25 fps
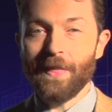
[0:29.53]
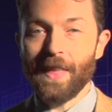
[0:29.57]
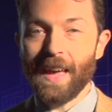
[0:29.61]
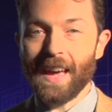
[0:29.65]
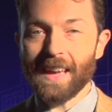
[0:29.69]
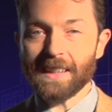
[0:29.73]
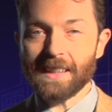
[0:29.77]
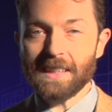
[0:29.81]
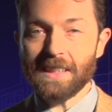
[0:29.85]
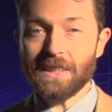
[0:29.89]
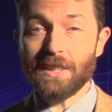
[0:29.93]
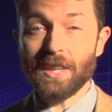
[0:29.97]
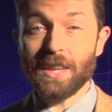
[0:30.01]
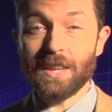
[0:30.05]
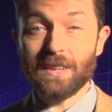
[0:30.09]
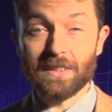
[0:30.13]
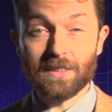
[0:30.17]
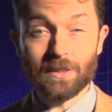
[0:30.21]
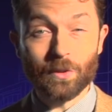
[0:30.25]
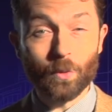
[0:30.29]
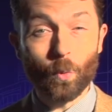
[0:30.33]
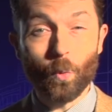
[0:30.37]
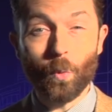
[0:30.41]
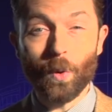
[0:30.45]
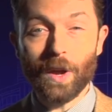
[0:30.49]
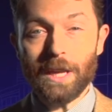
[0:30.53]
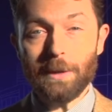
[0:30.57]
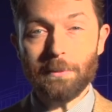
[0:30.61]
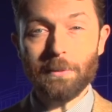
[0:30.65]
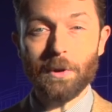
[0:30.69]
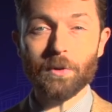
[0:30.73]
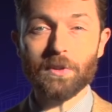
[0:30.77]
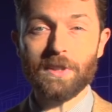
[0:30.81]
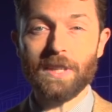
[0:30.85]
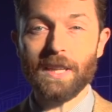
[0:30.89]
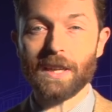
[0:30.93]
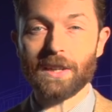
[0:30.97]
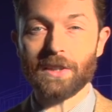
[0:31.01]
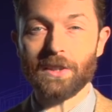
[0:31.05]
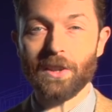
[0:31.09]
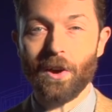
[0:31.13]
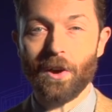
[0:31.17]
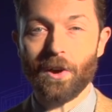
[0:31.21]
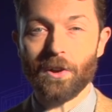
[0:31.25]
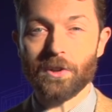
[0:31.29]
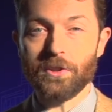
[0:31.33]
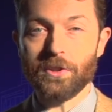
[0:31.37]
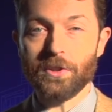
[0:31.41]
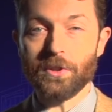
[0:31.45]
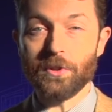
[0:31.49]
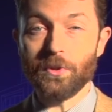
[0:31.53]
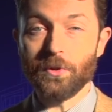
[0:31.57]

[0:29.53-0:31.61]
That contains the Waymo technology,